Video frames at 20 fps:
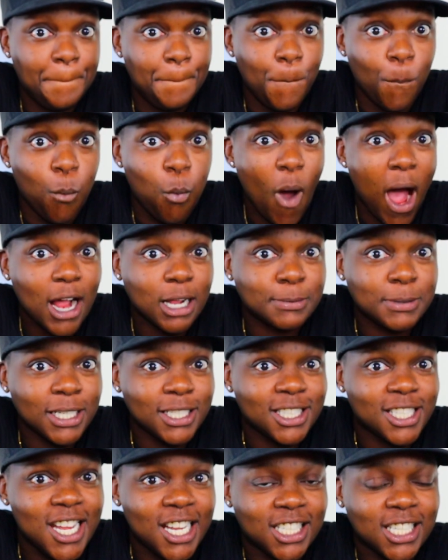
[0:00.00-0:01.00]
Welcome to
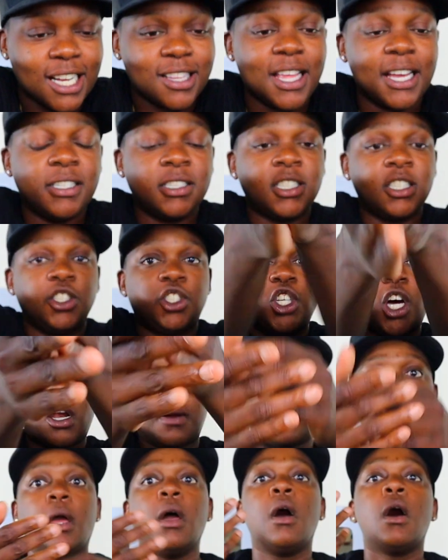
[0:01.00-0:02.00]
the She Show, ladies and
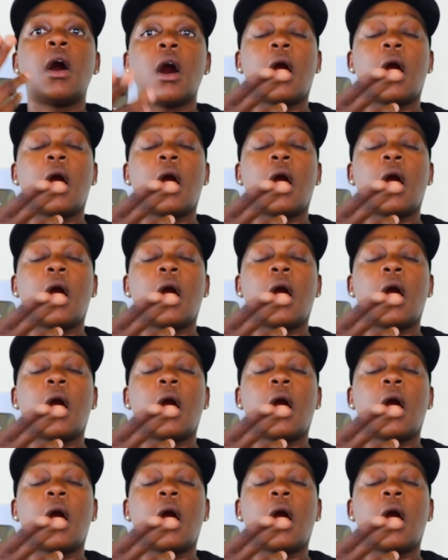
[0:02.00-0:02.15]
gentlemen.